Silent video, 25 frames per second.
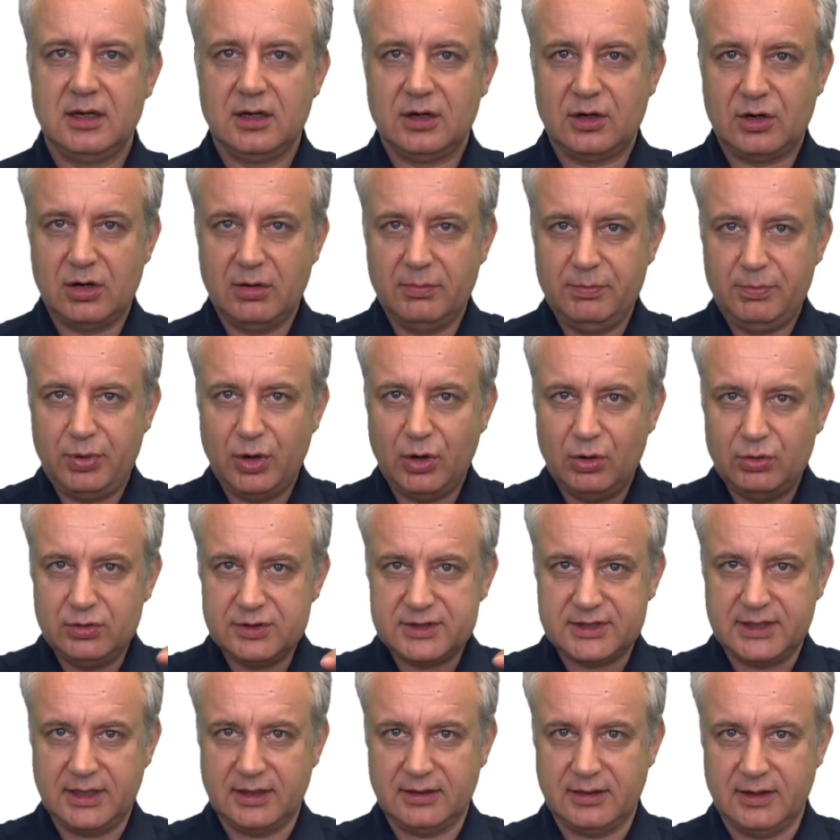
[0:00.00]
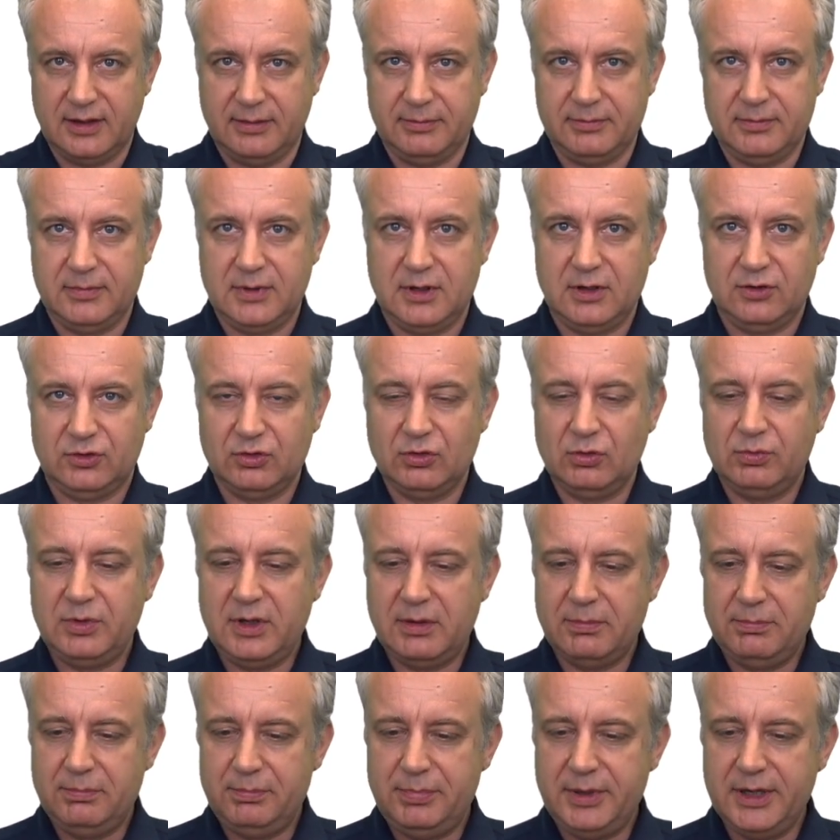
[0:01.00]
composing them. So
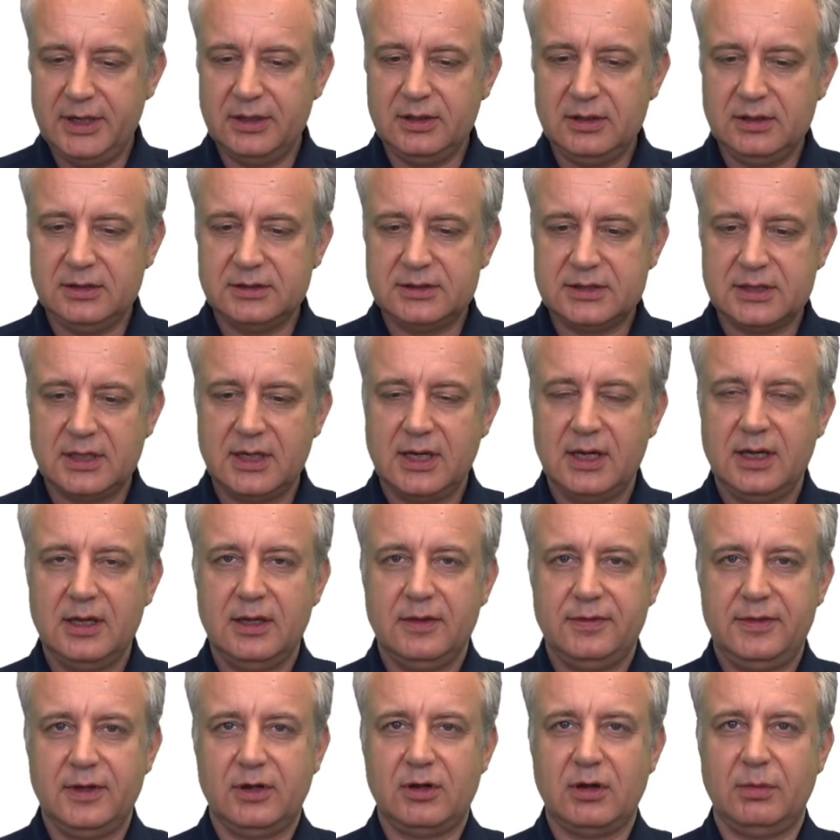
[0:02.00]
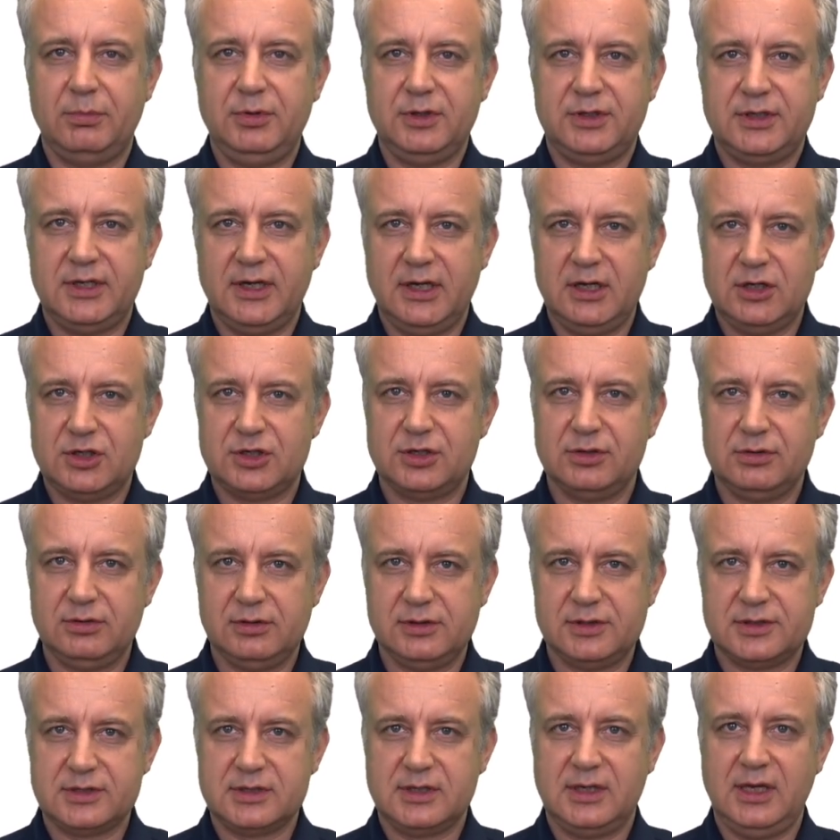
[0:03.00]
we build the
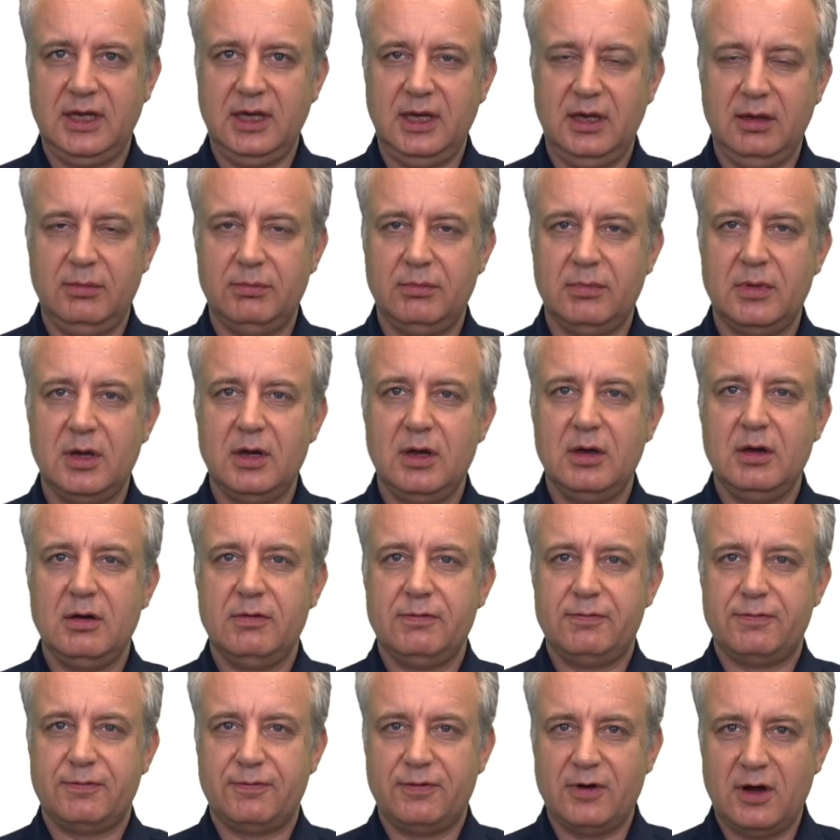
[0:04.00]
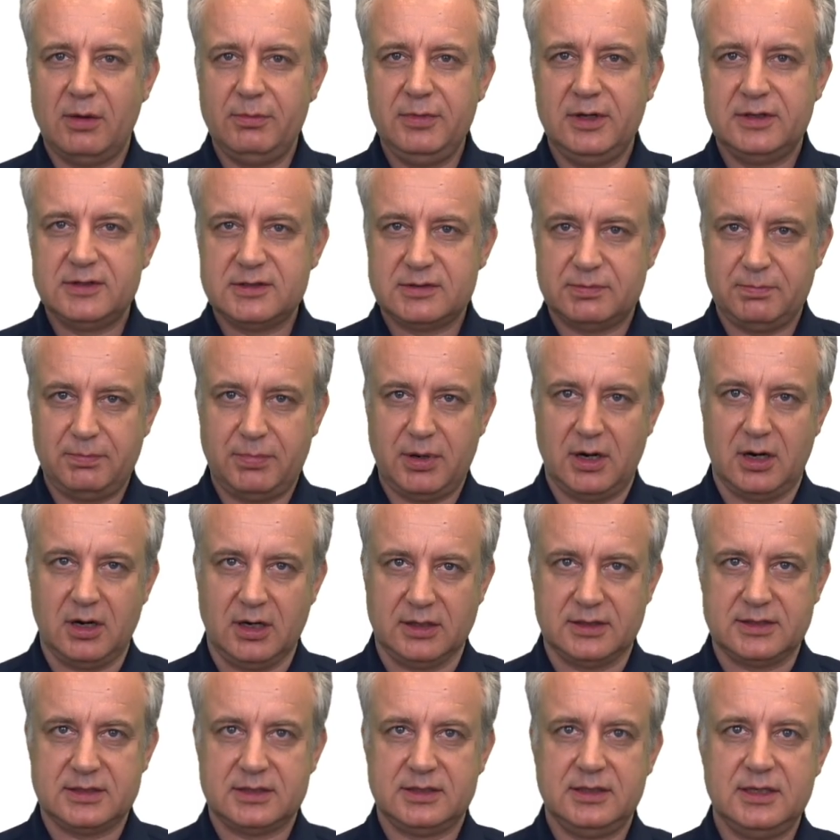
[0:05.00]
computational scheme from its
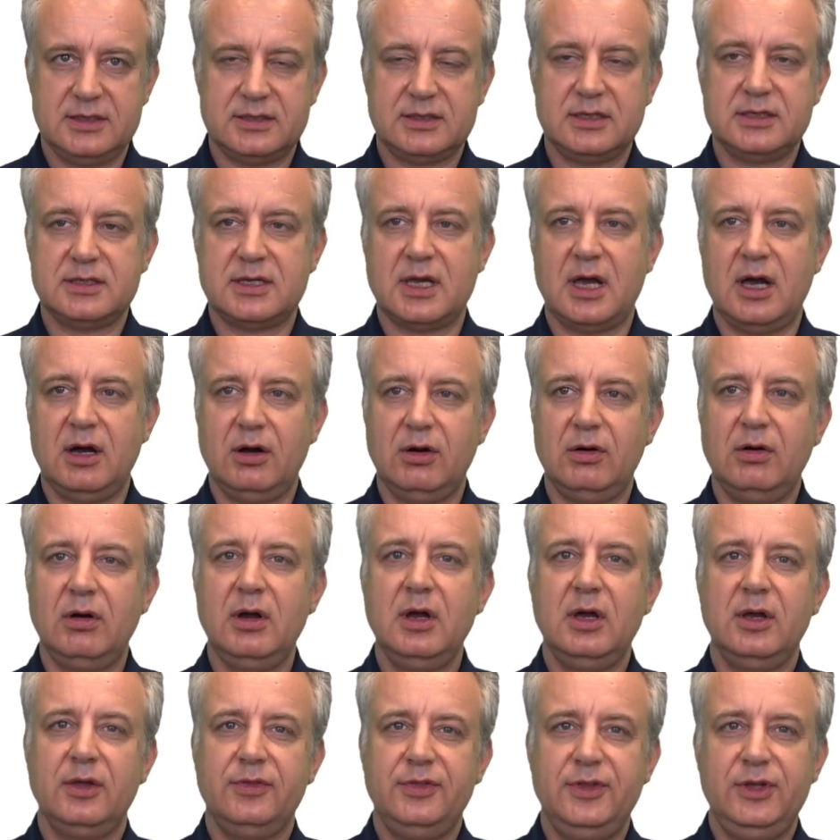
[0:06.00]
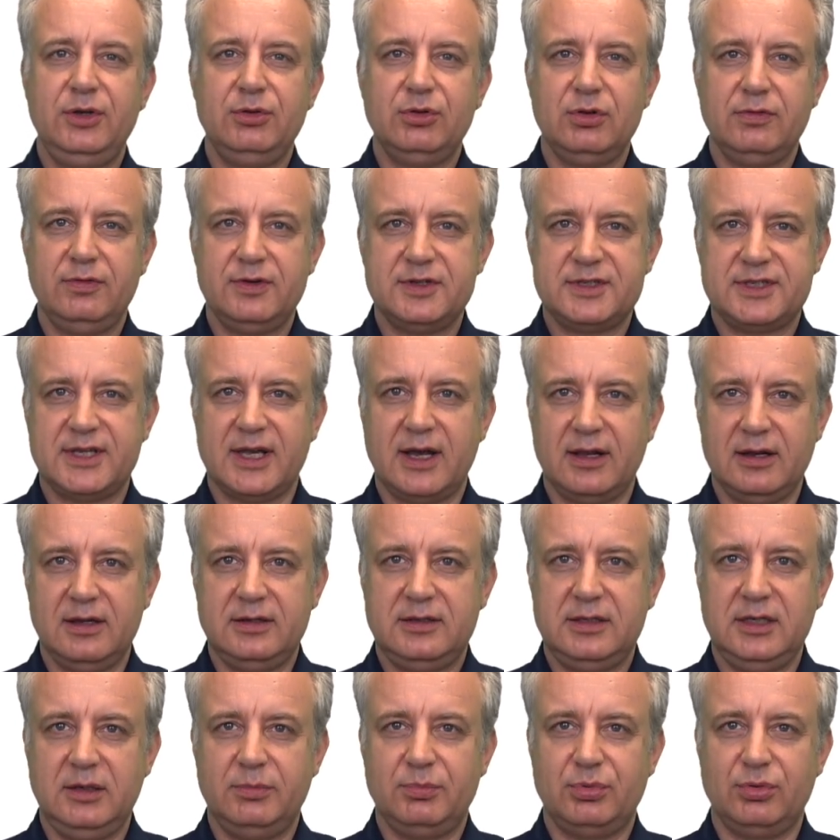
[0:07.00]
parts. This is how the
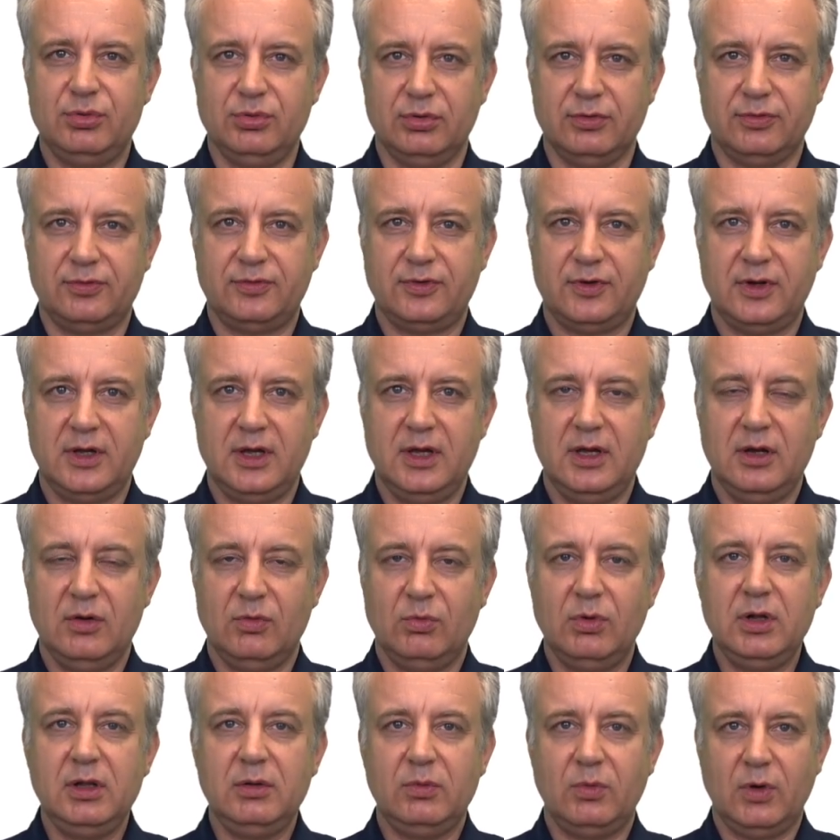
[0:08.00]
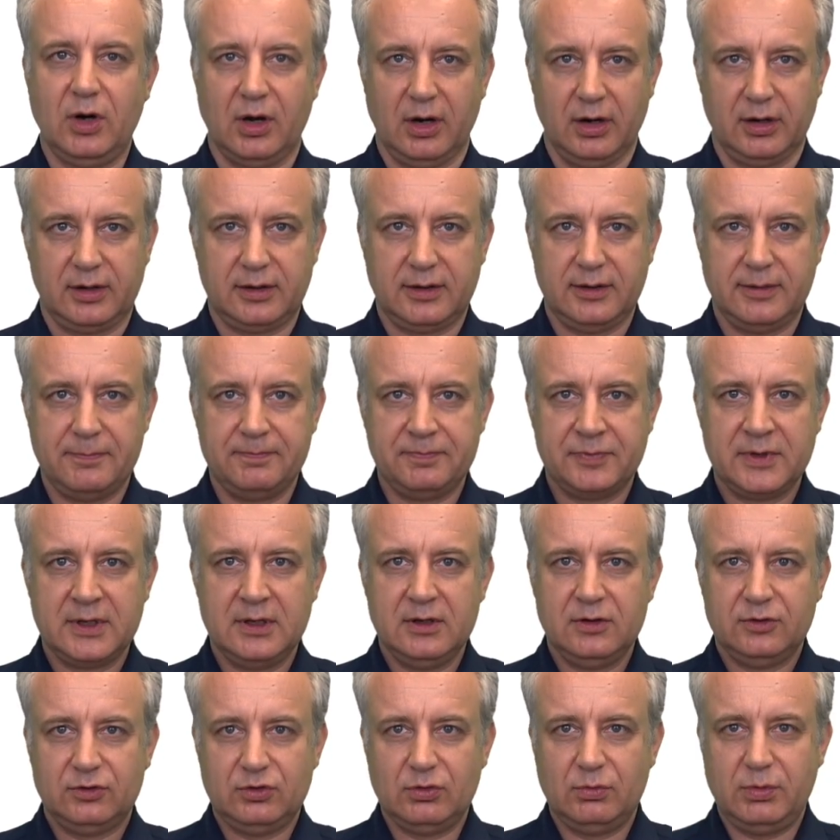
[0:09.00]
universality proof will work.
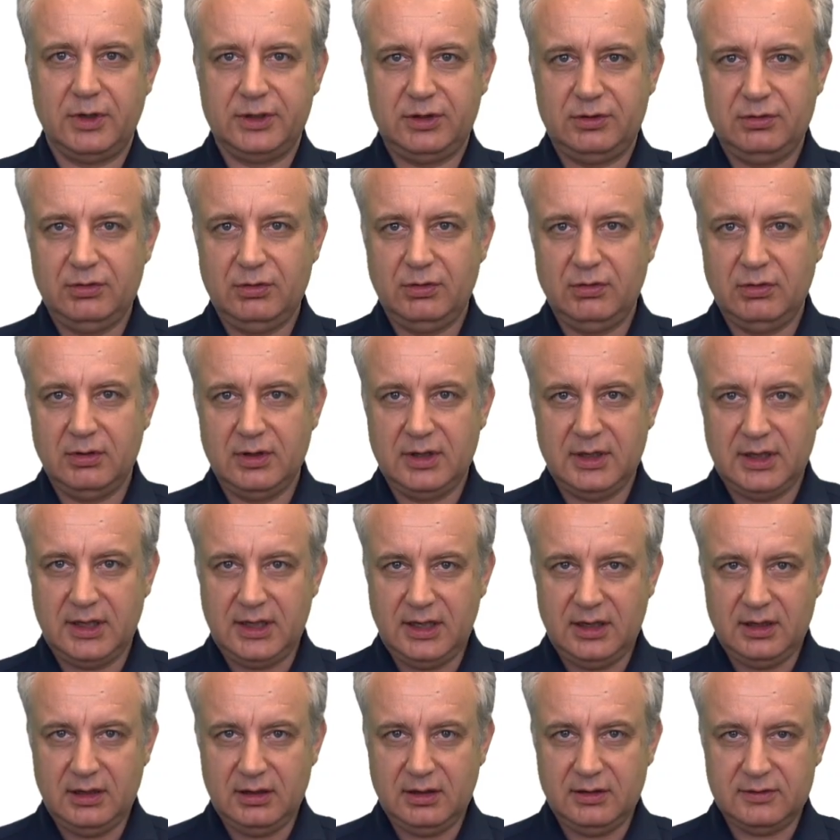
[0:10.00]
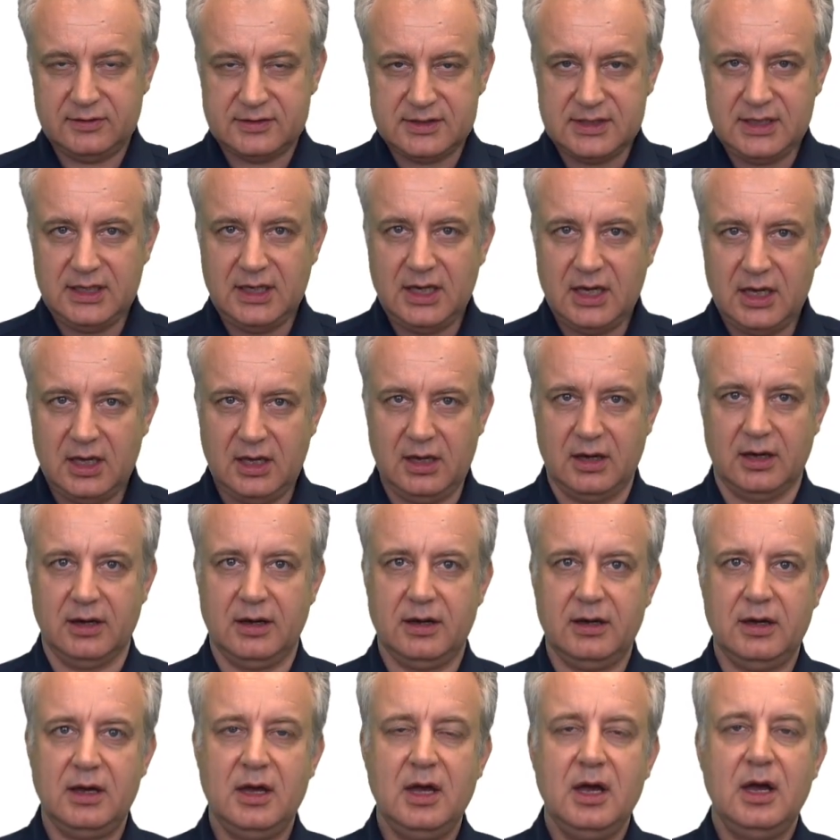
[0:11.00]
So what you see
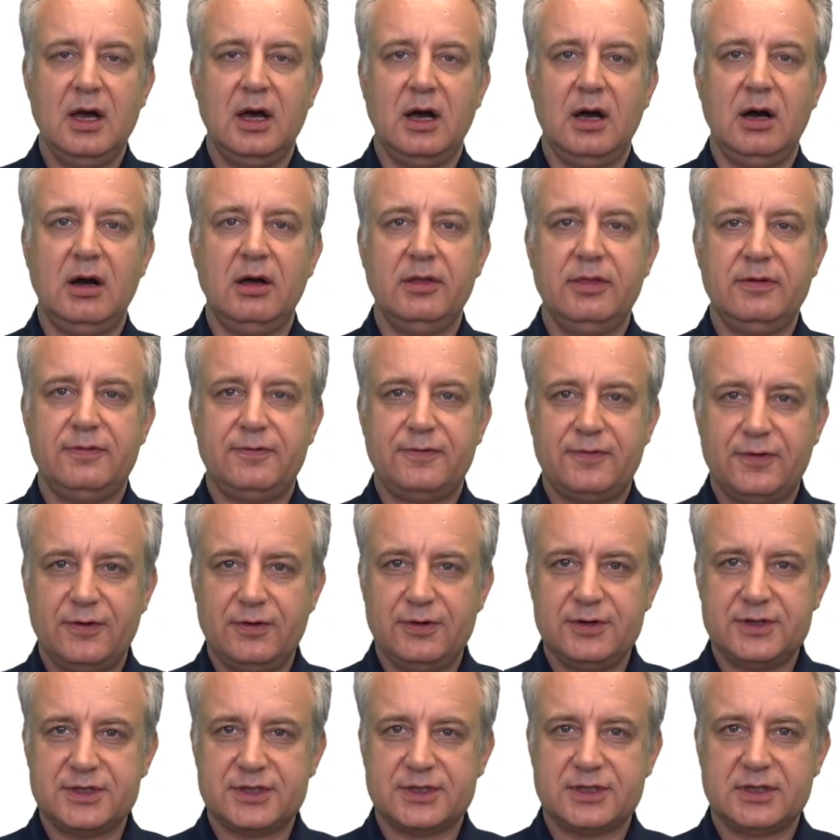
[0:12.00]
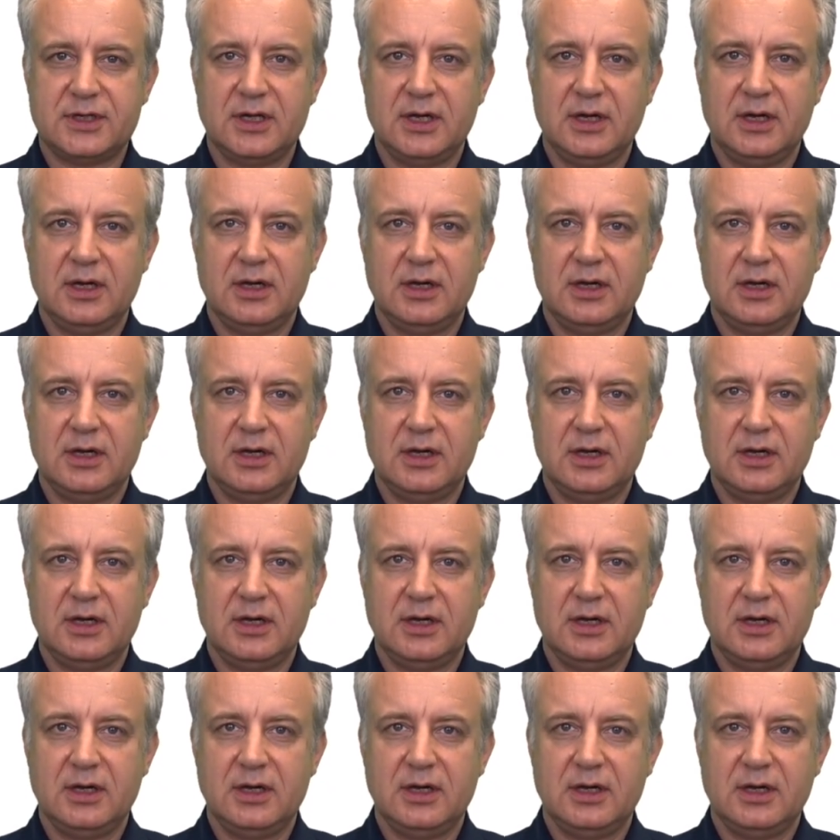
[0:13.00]
here are the first